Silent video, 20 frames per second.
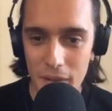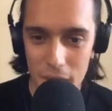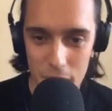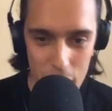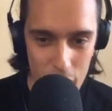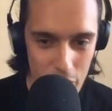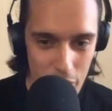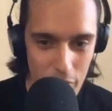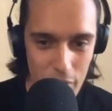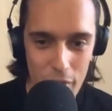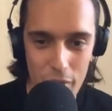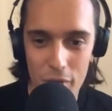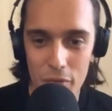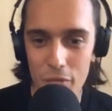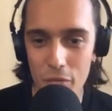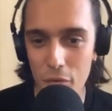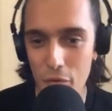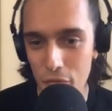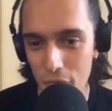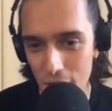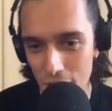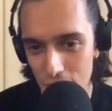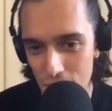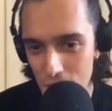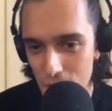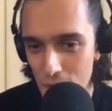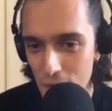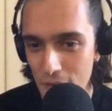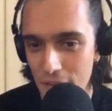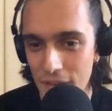a product for 5
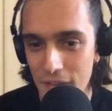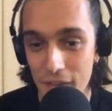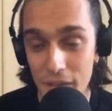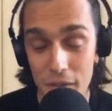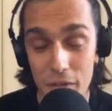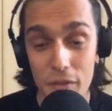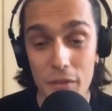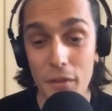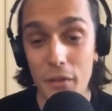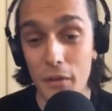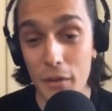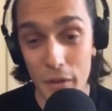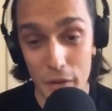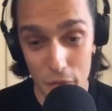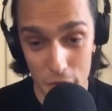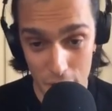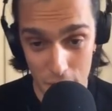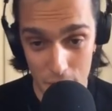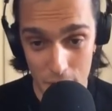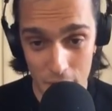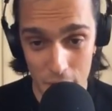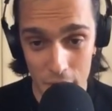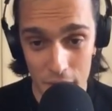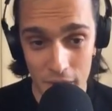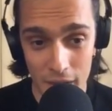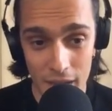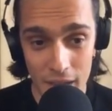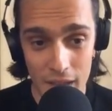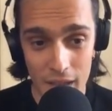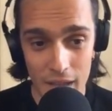years, and then suddenly you come out
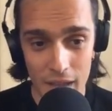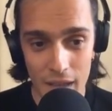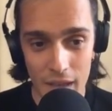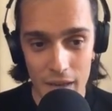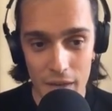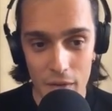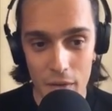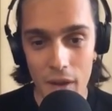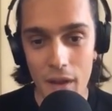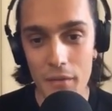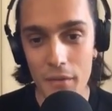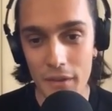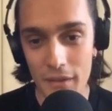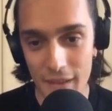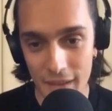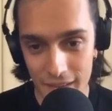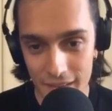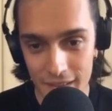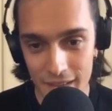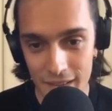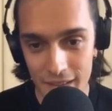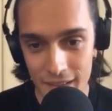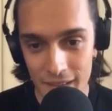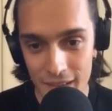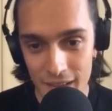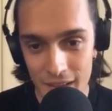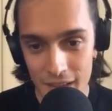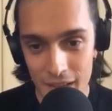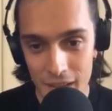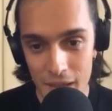and you have it tested
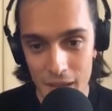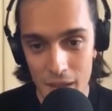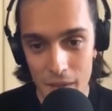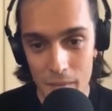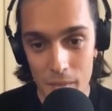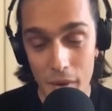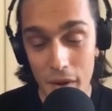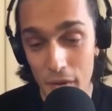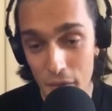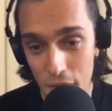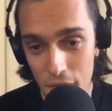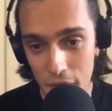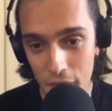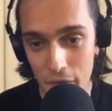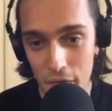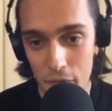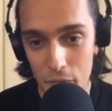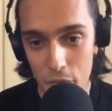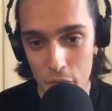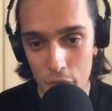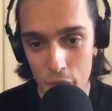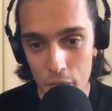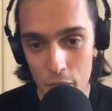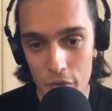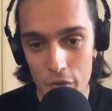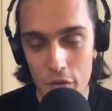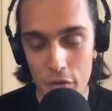by the customer, but you're